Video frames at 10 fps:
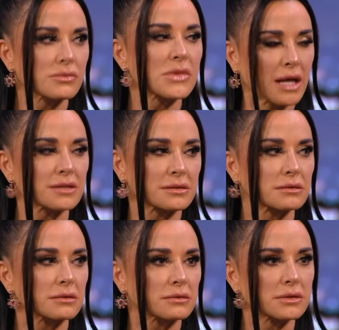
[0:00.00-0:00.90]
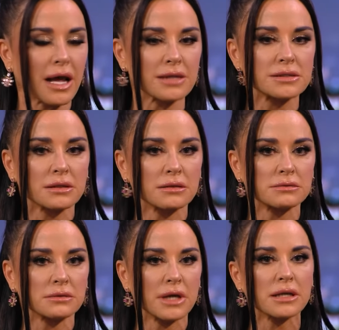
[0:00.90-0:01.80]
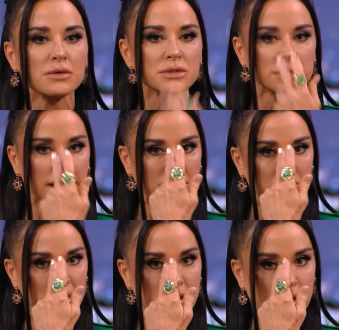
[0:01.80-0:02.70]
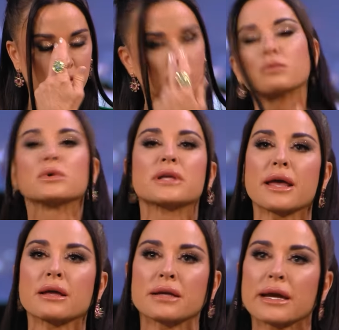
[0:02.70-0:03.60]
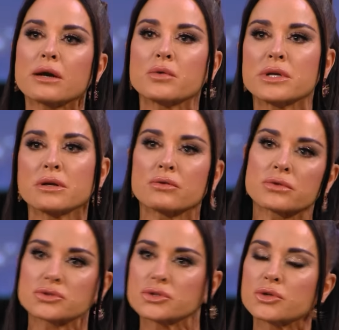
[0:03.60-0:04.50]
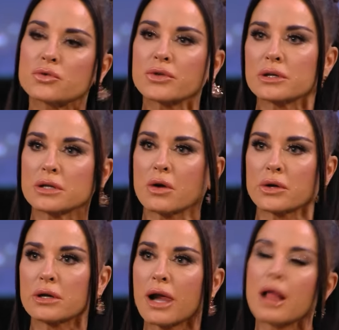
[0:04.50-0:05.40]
Yes, yes. Okay. And he would say to me, you know, we can't care. We know the truth. And, you know, and